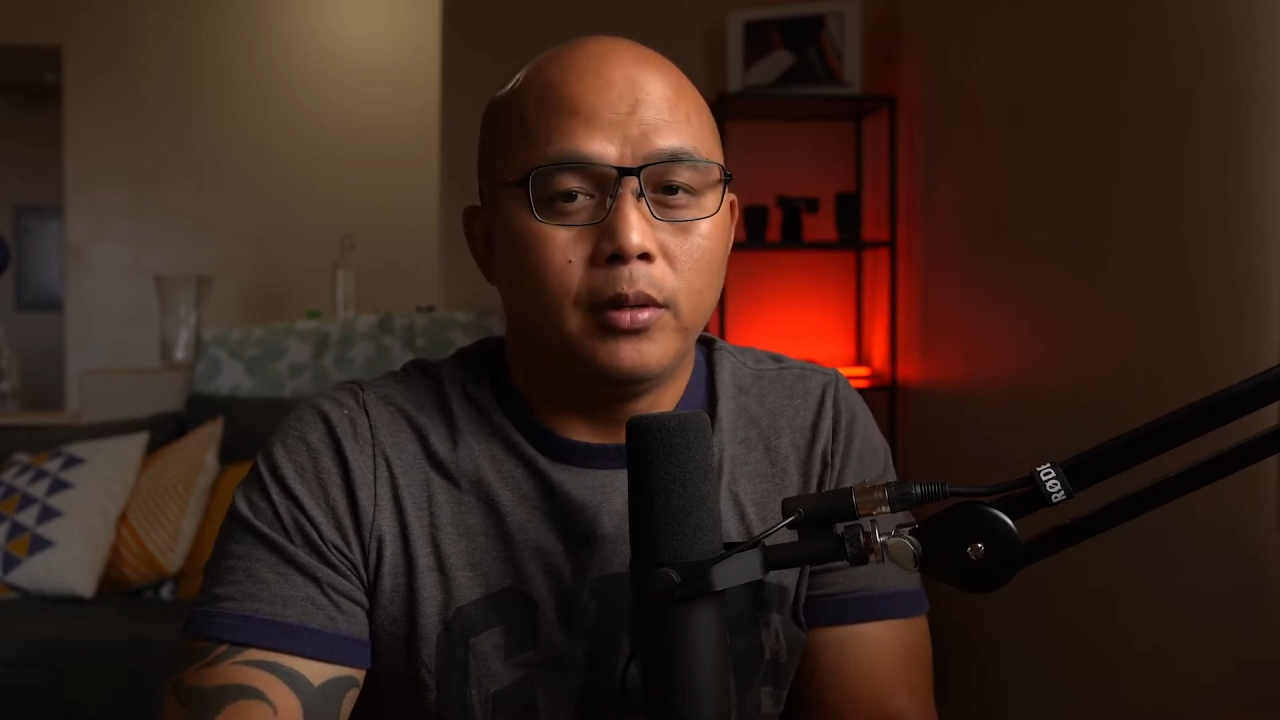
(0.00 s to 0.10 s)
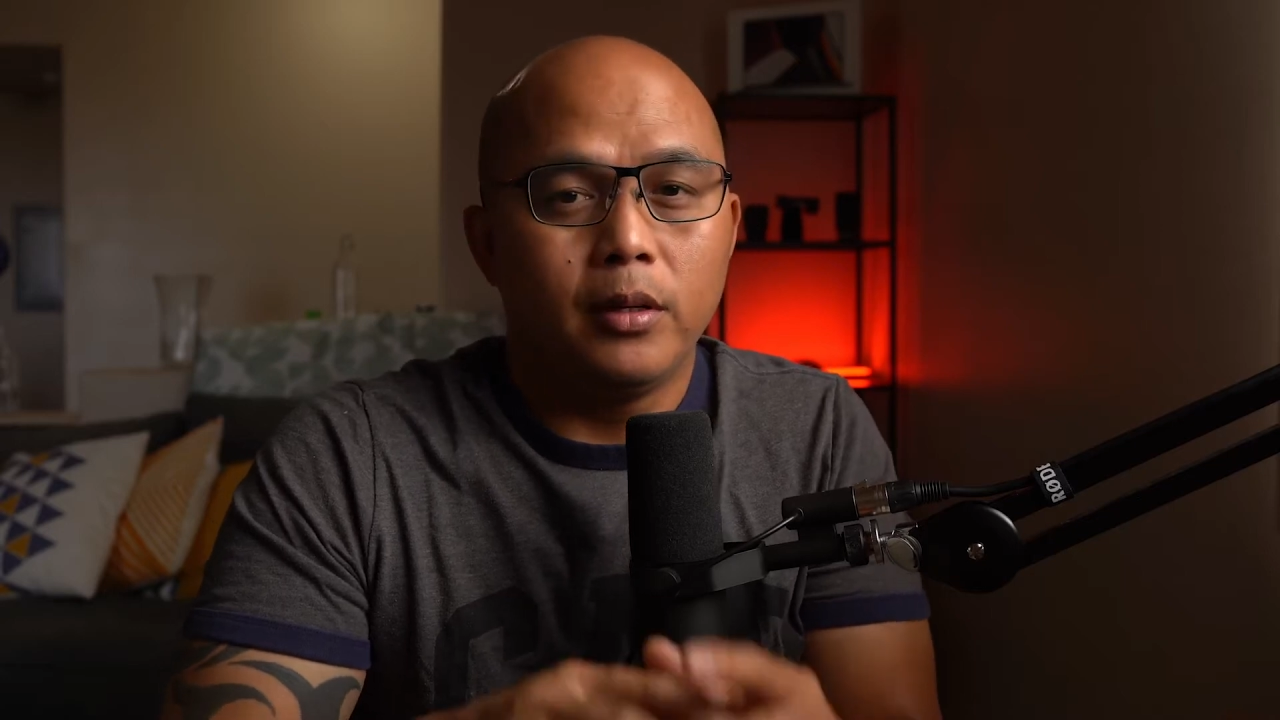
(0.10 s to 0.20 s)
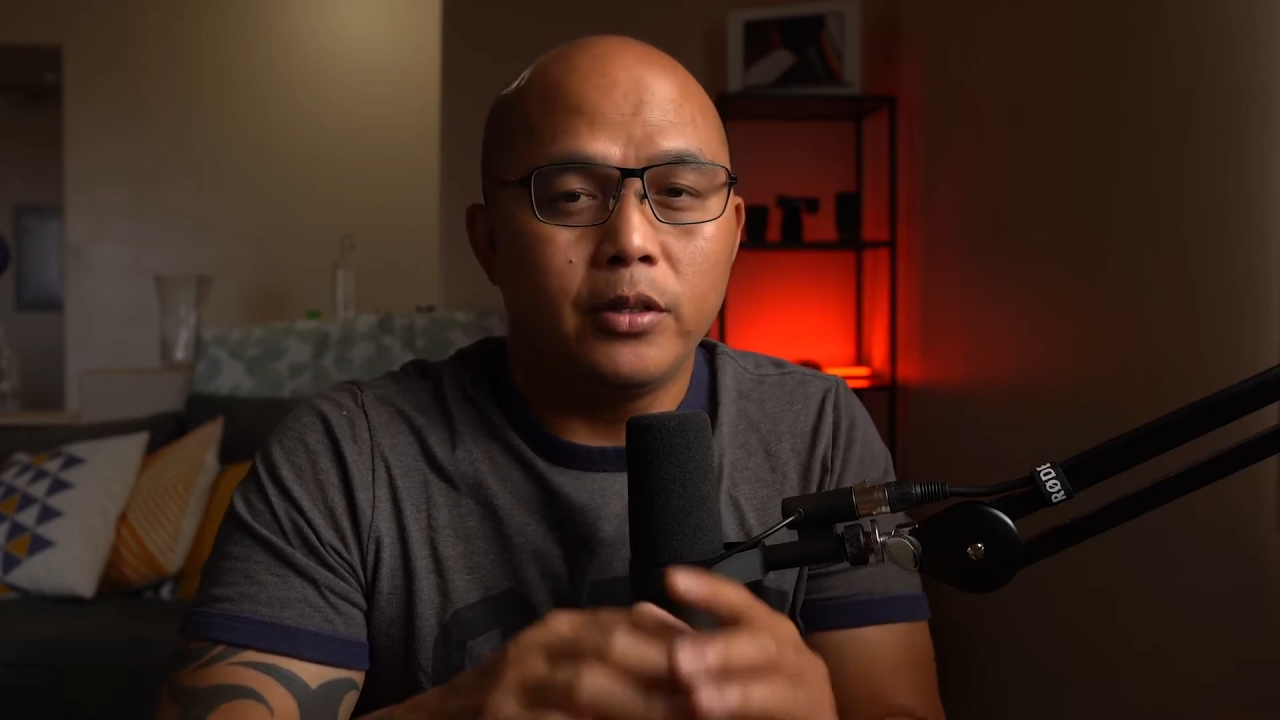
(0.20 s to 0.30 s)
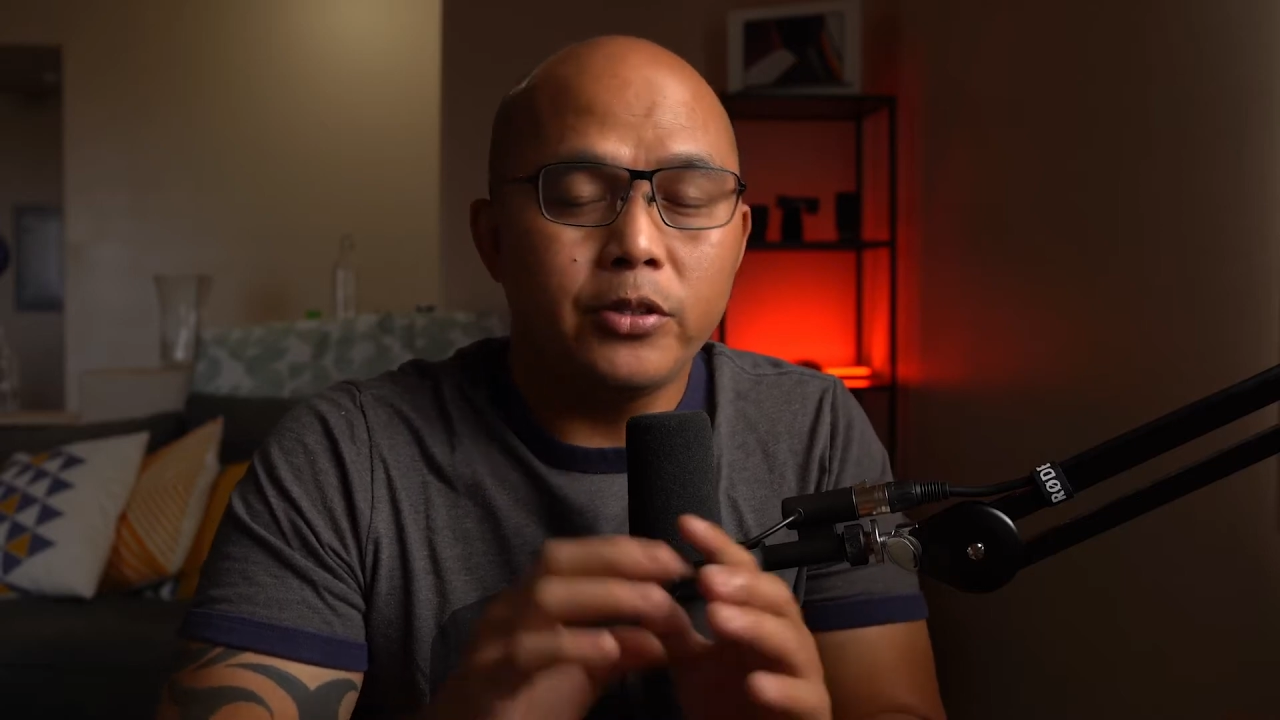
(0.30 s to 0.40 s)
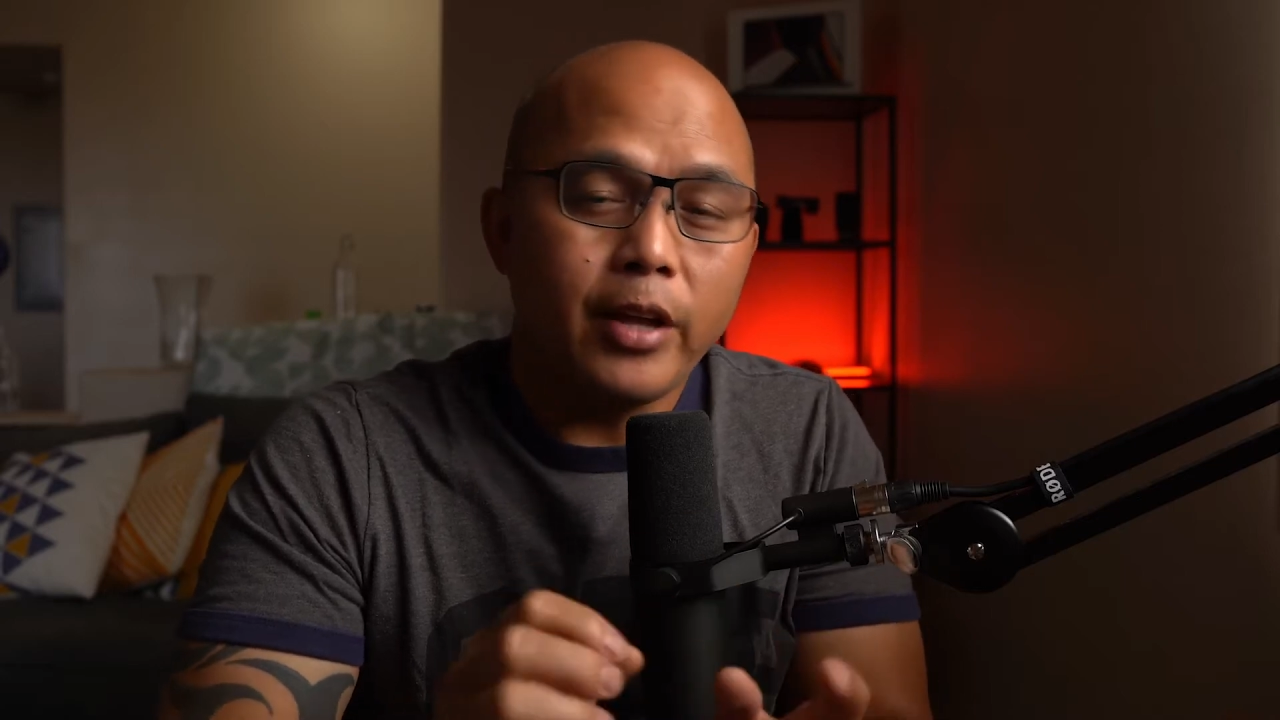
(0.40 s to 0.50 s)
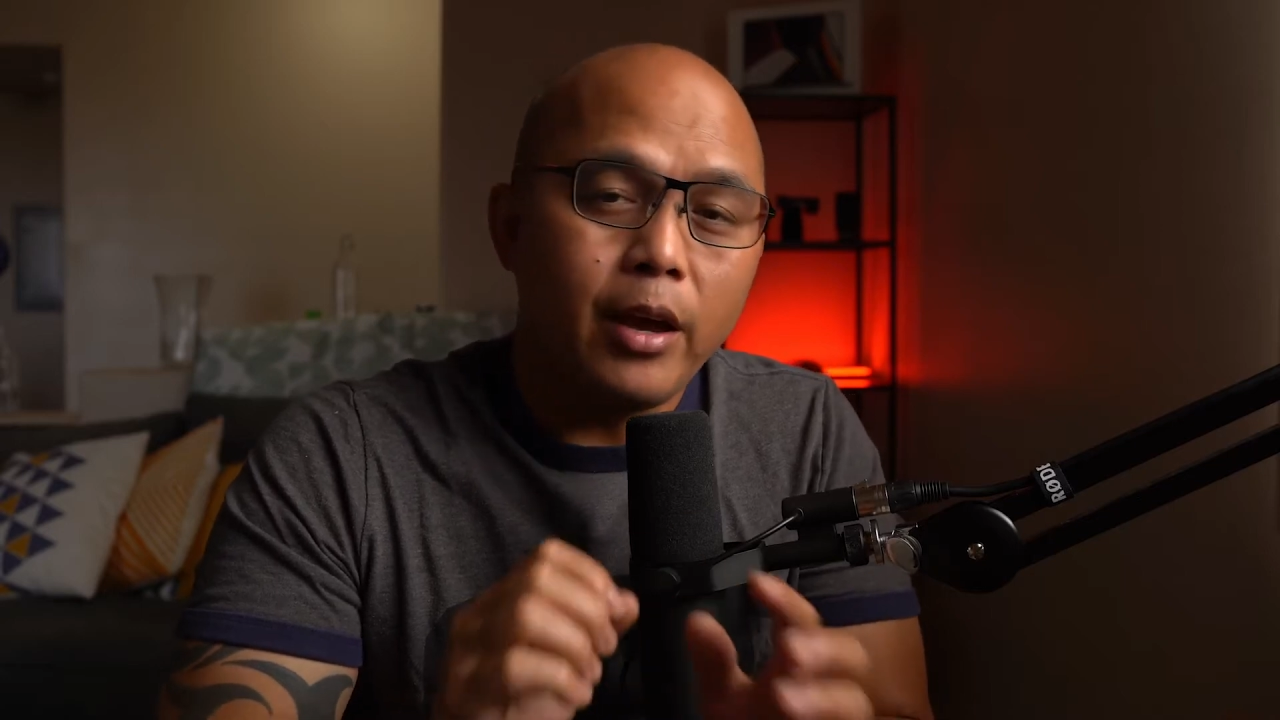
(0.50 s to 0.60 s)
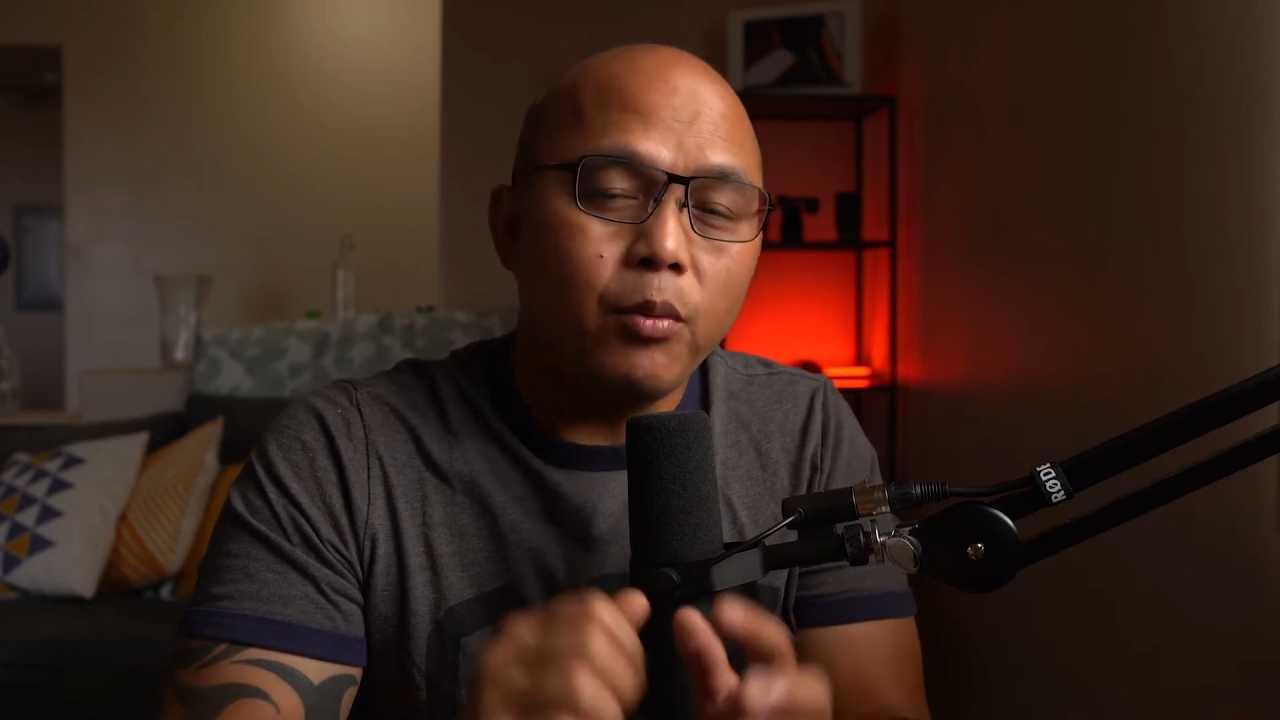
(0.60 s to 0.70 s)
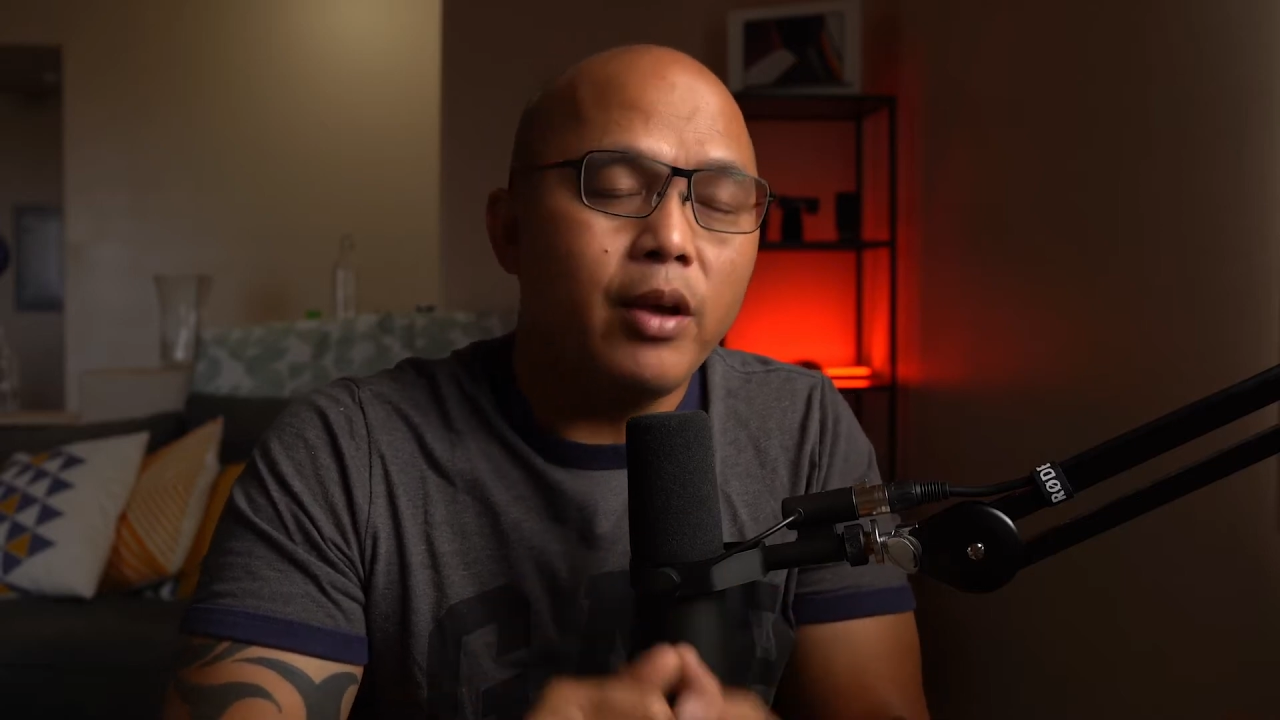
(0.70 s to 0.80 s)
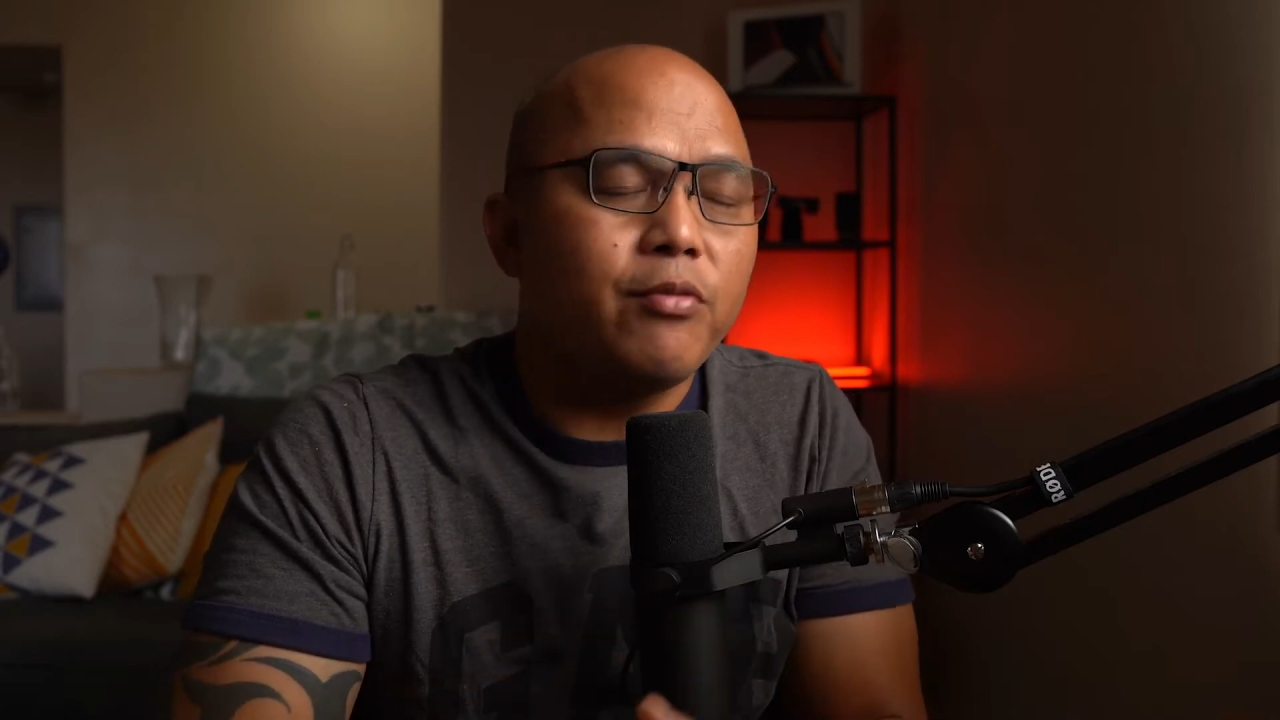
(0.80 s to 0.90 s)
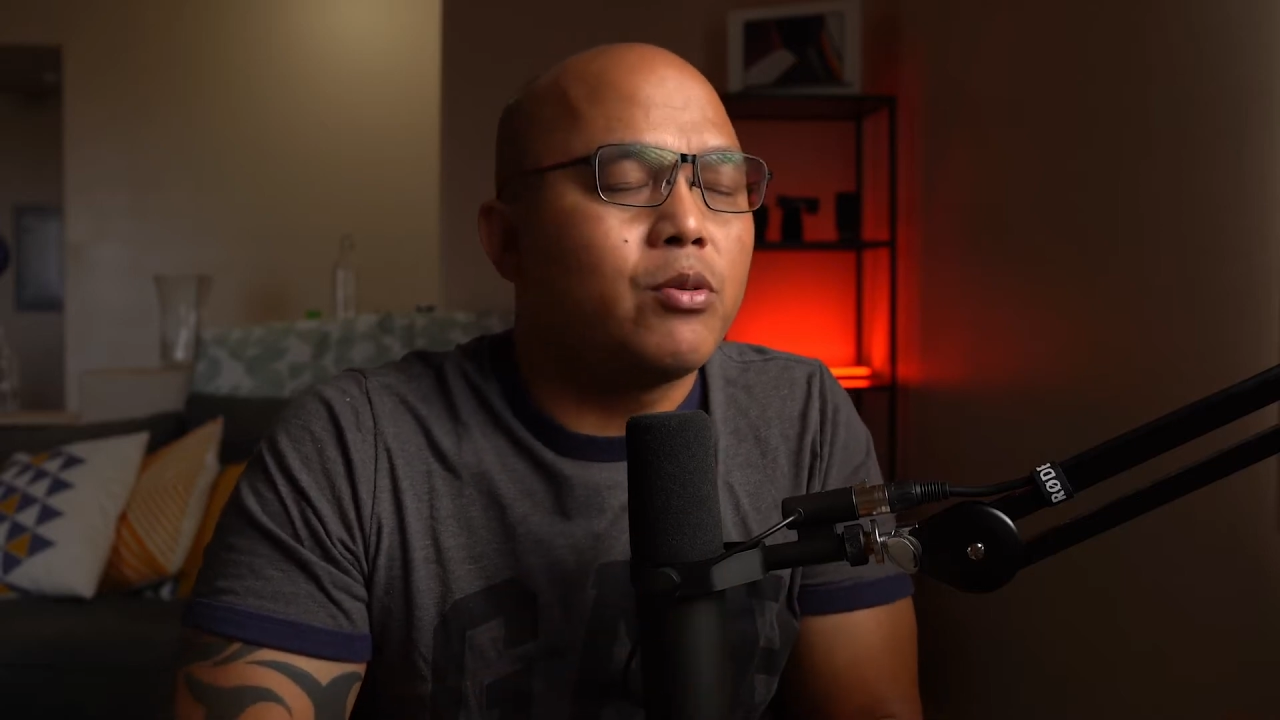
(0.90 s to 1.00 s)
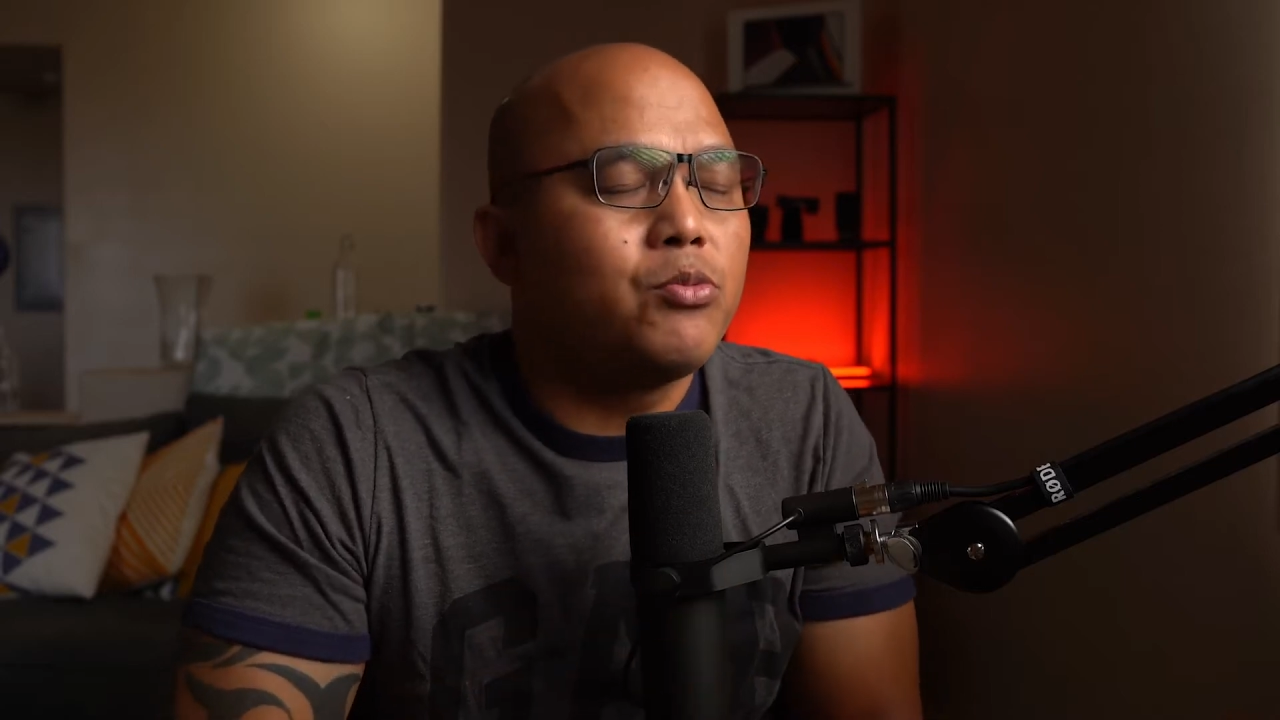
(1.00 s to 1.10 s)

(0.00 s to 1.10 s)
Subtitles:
stay away from